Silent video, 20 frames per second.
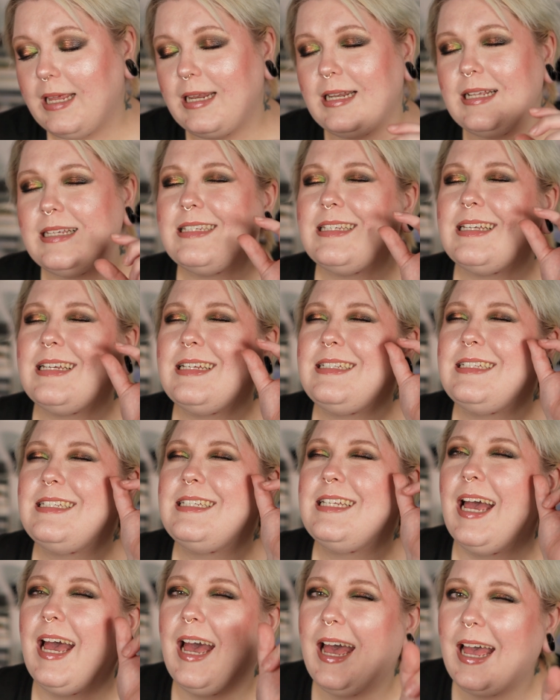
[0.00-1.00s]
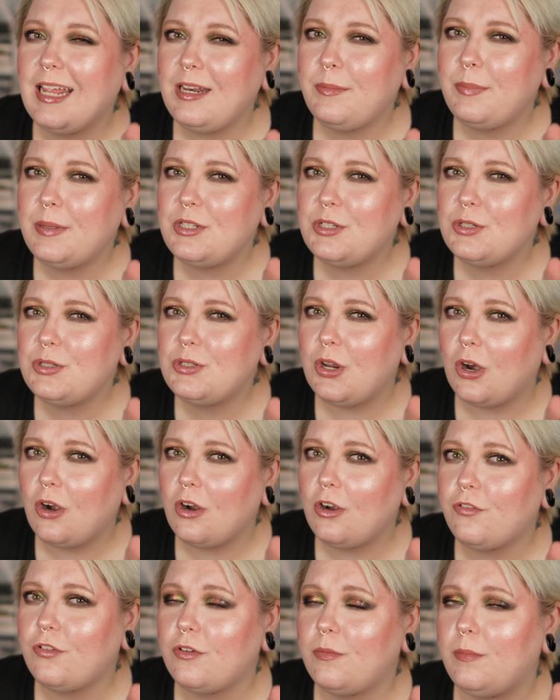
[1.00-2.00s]
It is a tad bit too
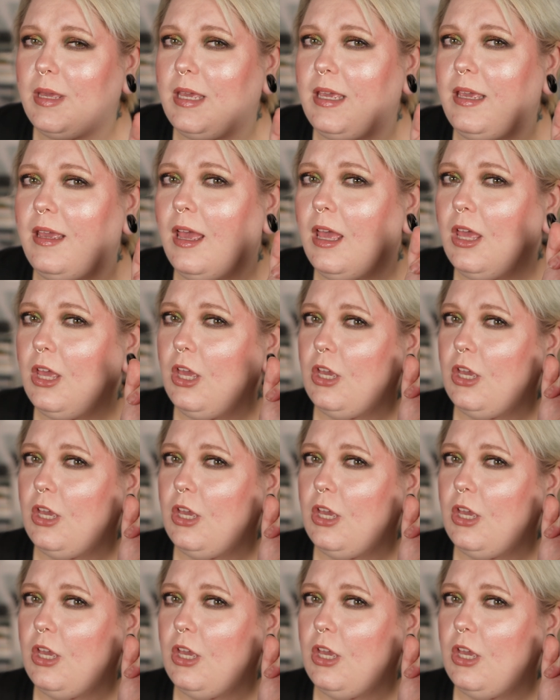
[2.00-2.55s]
dark for me.